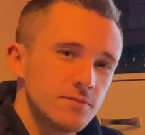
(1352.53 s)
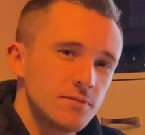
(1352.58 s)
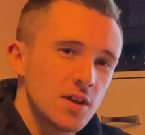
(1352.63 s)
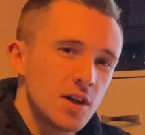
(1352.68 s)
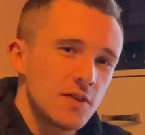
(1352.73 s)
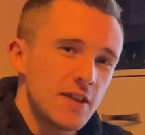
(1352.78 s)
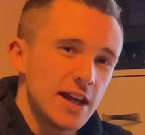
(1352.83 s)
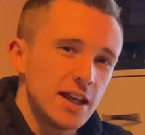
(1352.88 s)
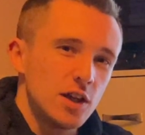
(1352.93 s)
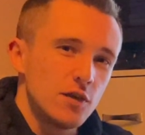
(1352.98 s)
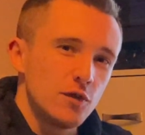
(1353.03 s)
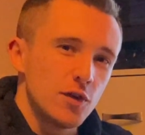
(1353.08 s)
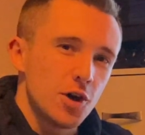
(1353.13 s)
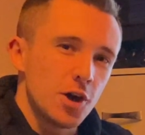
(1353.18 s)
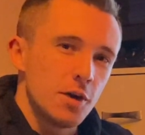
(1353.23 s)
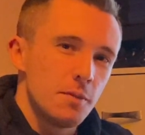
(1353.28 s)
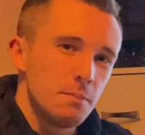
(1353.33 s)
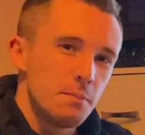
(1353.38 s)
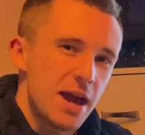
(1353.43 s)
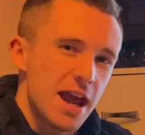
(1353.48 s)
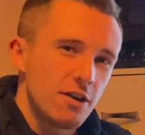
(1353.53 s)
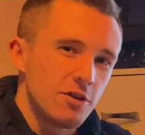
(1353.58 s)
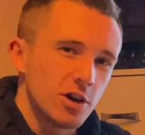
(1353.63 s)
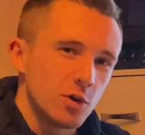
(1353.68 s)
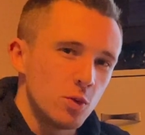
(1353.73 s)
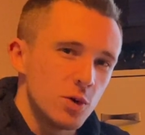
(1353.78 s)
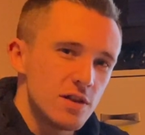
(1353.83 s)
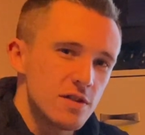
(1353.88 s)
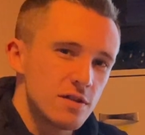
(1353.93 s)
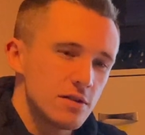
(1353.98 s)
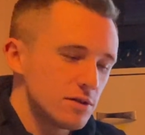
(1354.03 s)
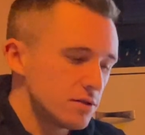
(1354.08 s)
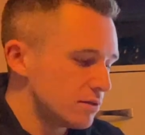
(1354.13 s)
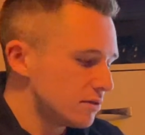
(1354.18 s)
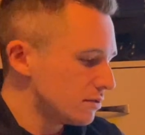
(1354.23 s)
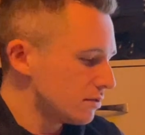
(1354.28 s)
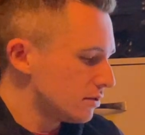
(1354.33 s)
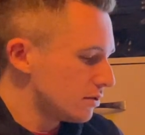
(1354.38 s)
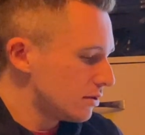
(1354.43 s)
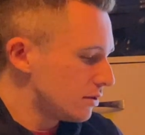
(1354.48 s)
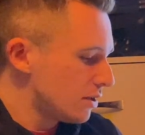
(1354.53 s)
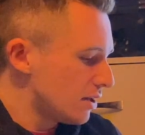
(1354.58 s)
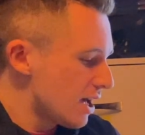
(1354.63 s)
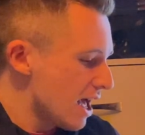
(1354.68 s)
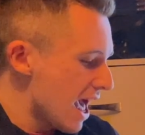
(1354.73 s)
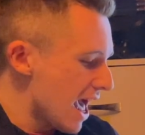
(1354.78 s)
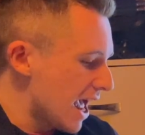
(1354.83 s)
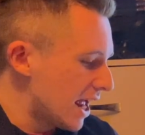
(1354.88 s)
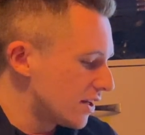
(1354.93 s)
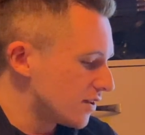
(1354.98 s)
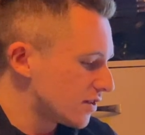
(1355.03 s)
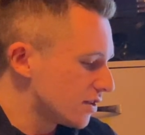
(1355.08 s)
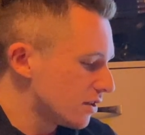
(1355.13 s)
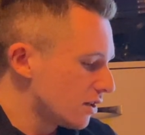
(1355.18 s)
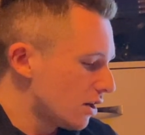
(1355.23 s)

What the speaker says: Thank you for bearing with, and